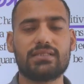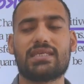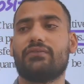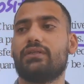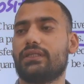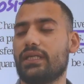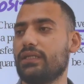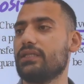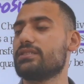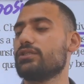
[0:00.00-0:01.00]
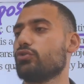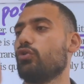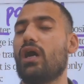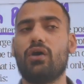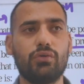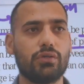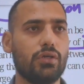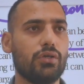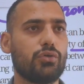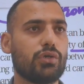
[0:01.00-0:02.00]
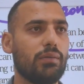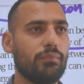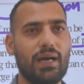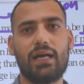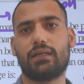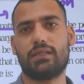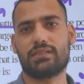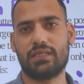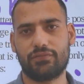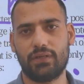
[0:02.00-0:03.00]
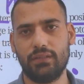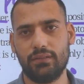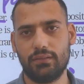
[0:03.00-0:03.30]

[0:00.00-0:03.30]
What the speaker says: have the tendency to go out to come back. Is that fine?